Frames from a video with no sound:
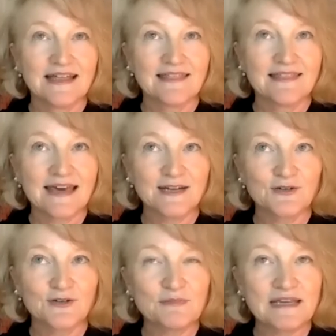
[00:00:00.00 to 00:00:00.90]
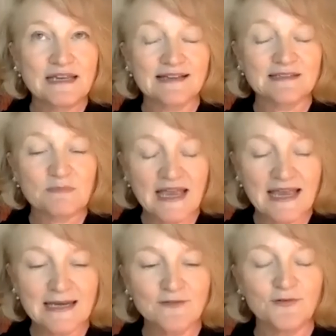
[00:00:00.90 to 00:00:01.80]
that it could be as
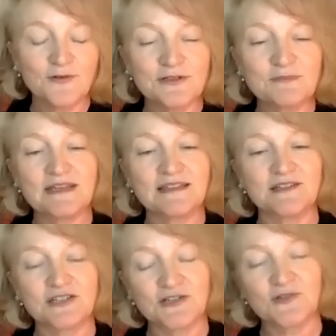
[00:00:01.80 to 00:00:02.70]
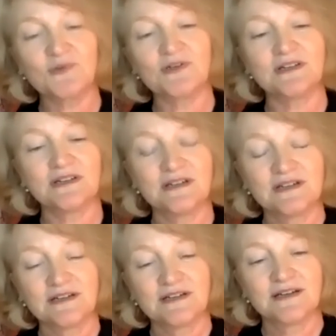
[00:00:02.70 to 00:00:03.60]
painful to be the children
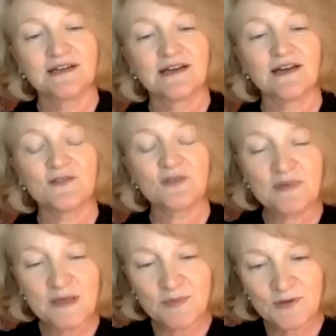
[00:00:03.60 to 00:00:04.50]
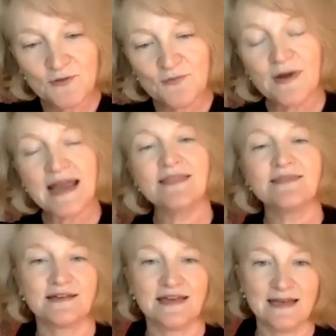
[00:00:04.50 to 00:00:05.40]
of the people who ran
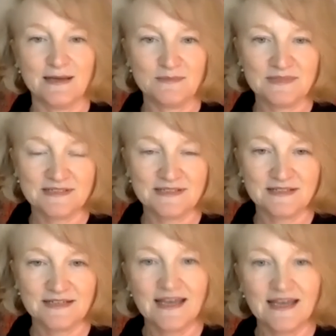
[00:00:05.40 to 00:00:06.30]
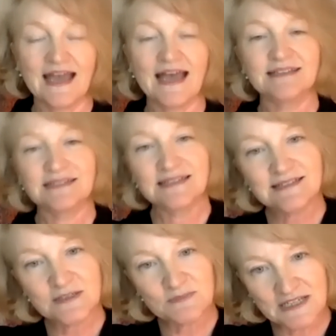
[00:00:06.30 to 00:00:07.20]
the camps as it is
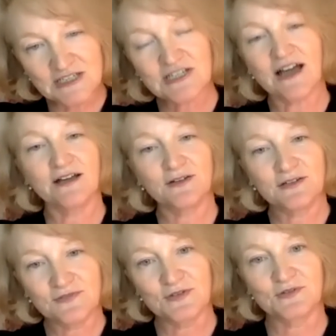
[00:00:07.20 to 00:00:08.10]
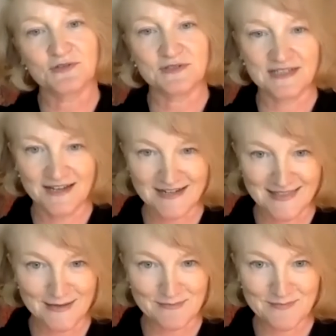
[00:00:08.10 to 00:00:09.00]
to be a child of those who died in
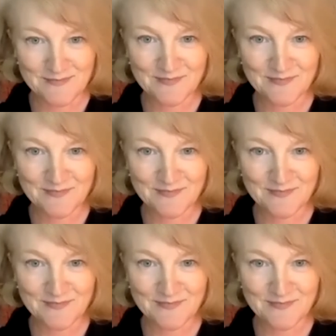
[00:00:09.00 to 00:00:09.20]
them.